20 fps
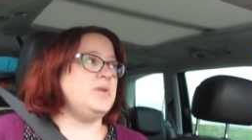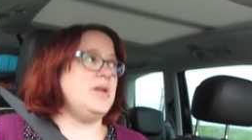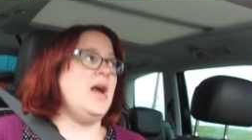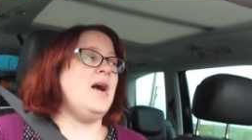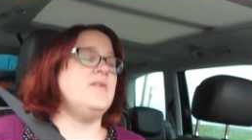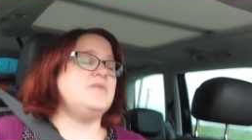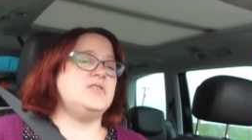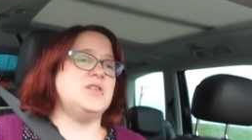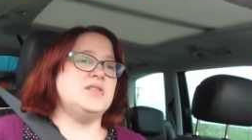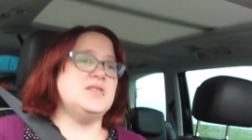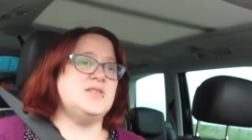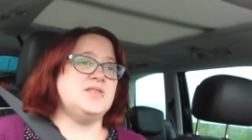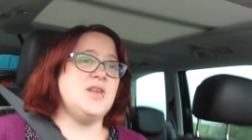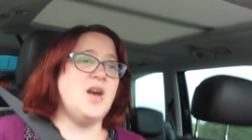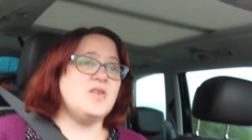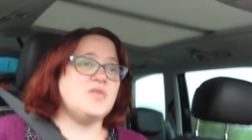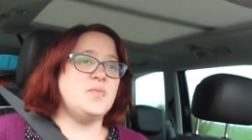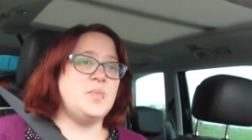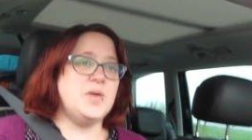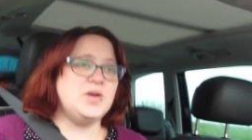we have done
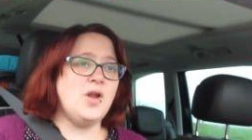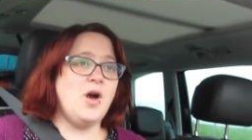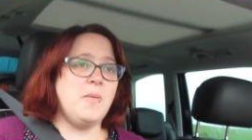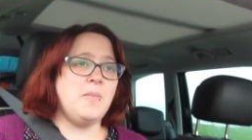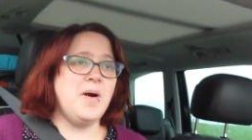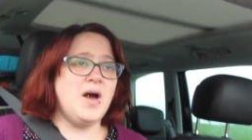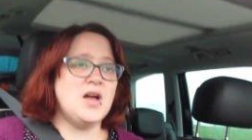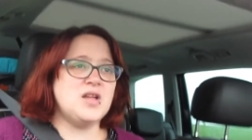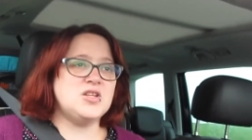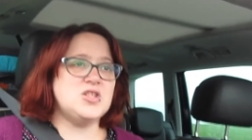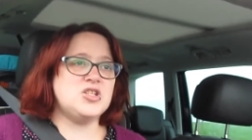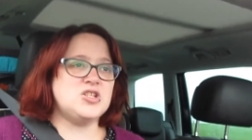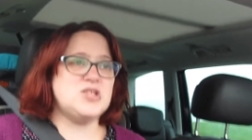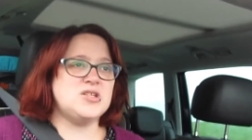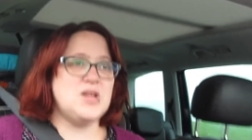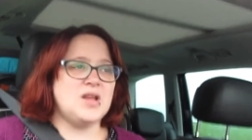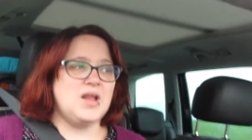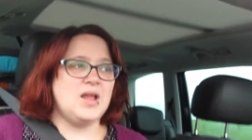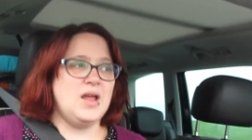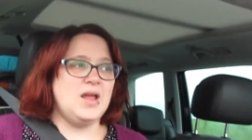stuff, but not much.
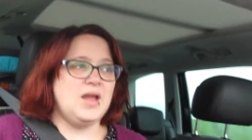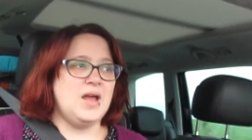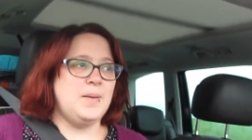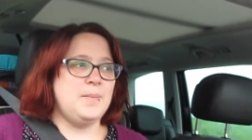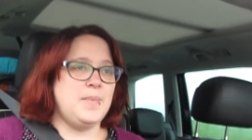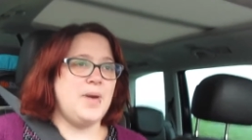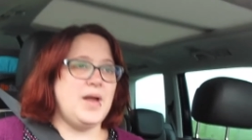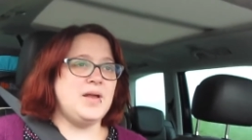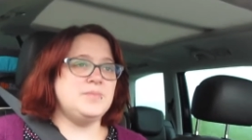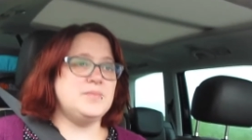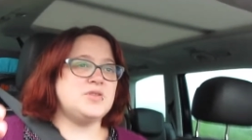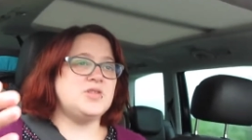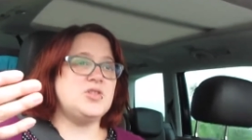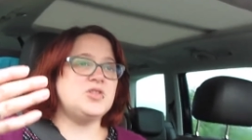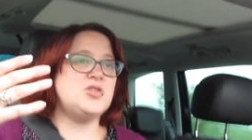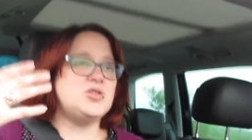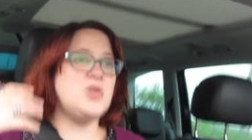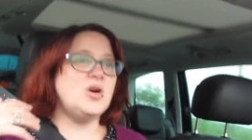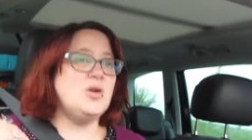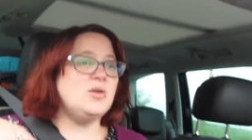I am
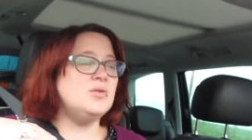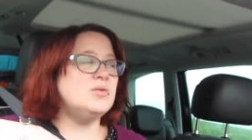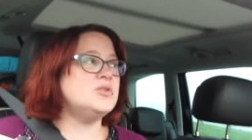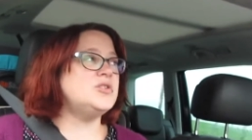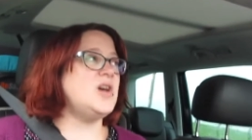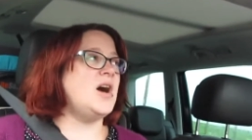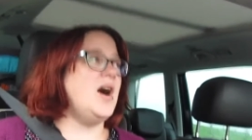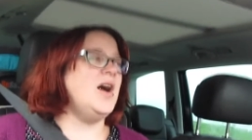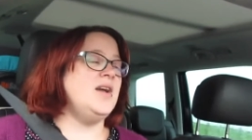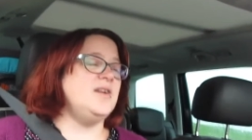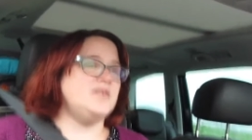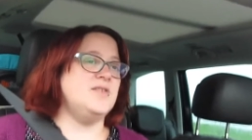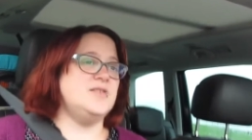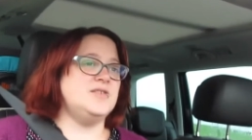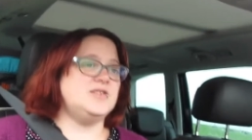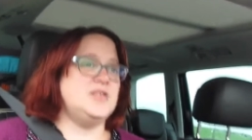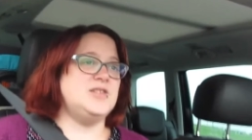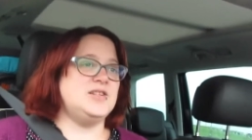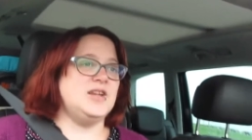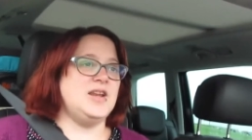so
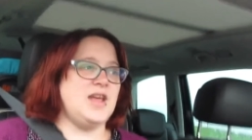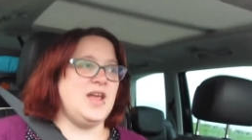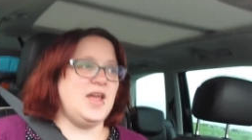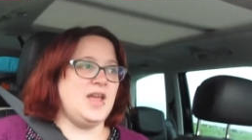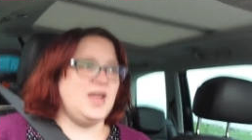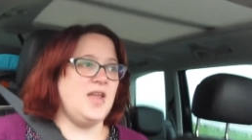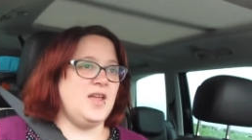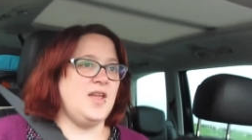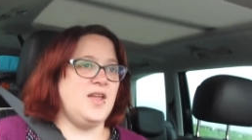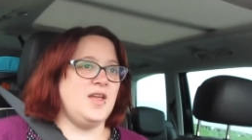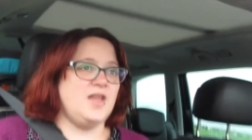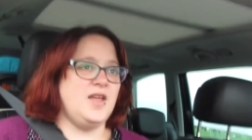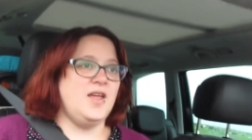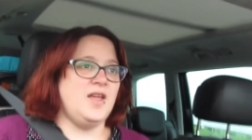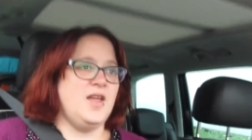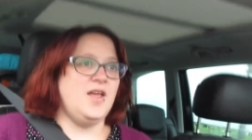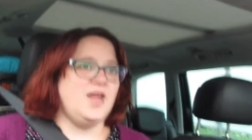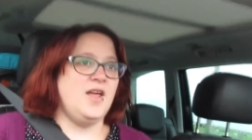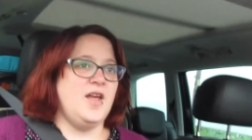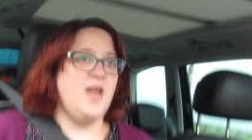tired today.
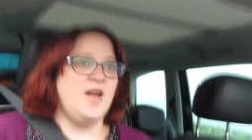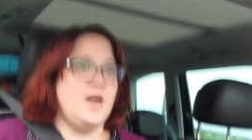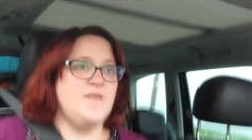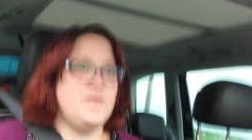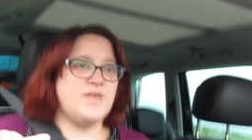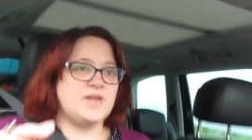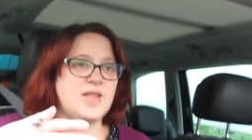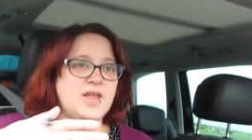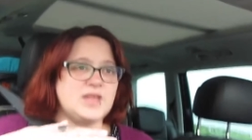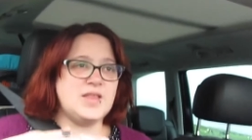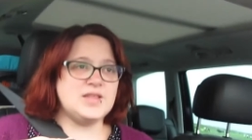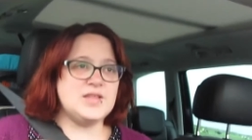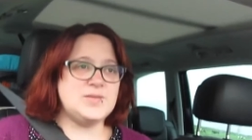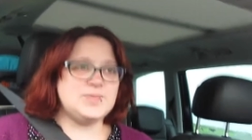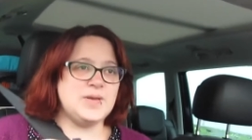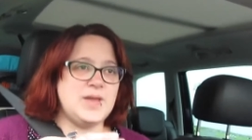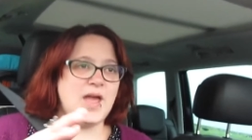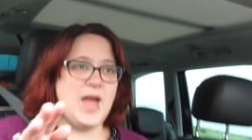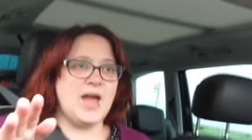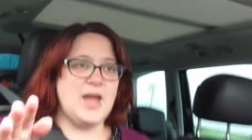I feel like this
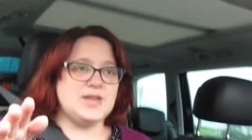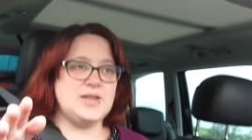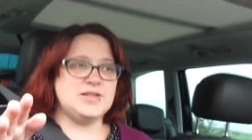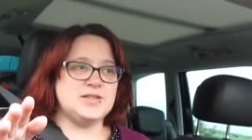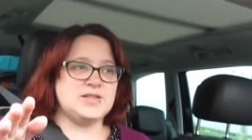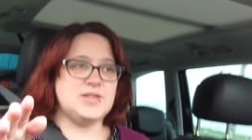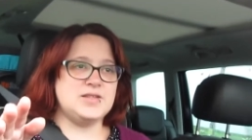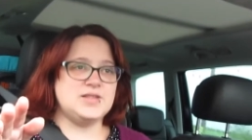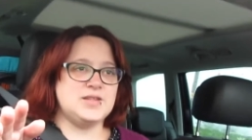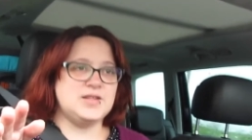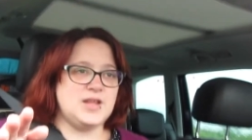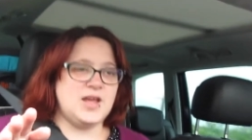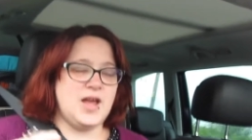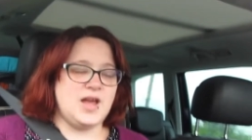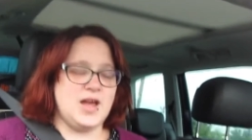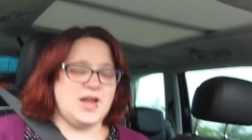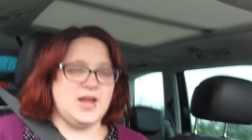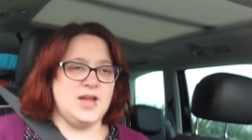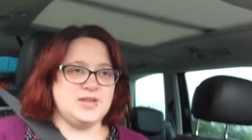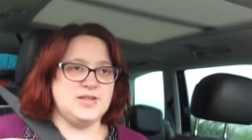weekend
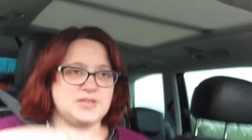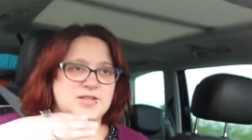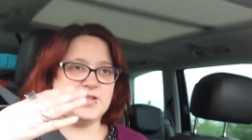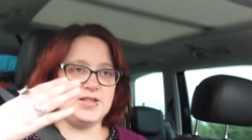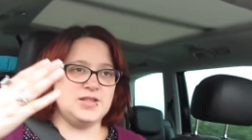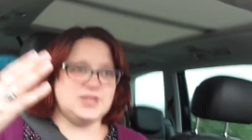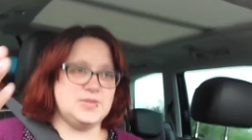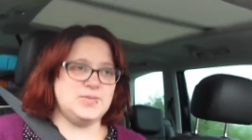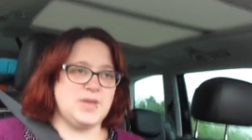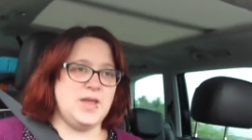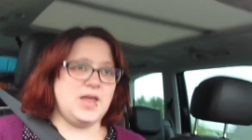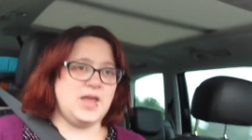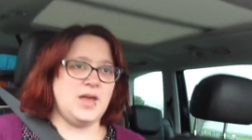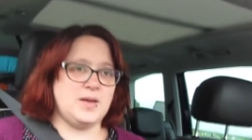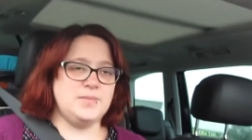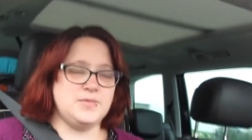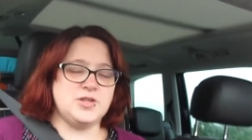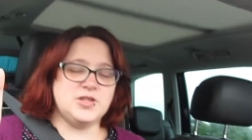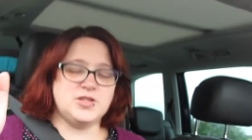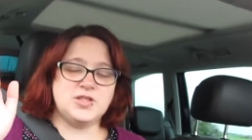and this week
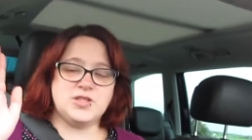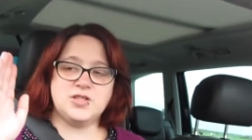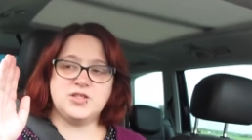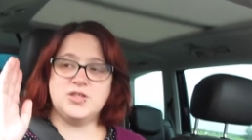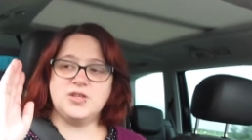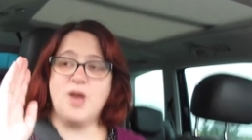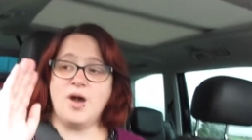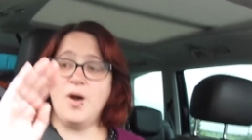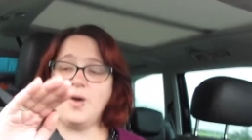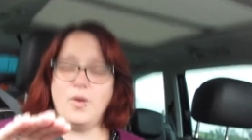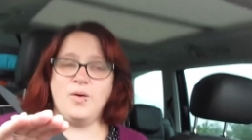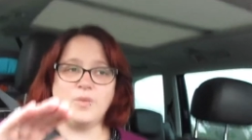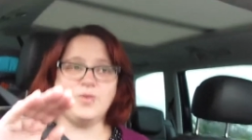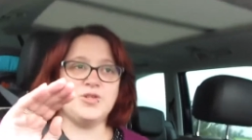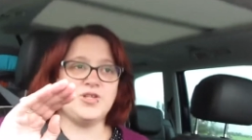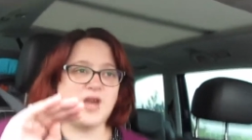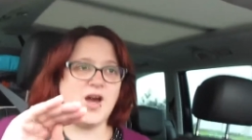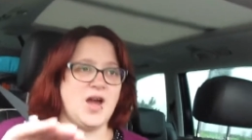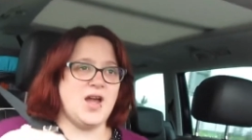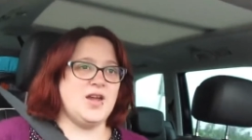I'm just so
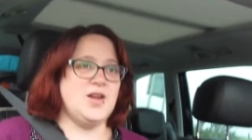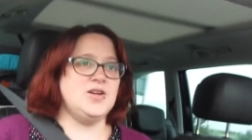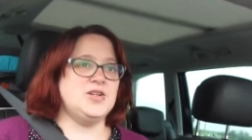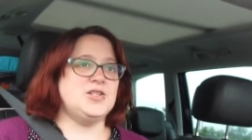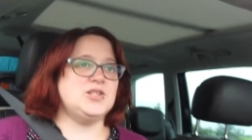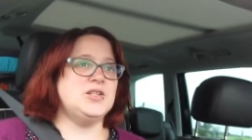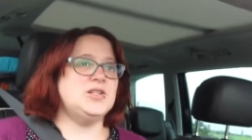tired.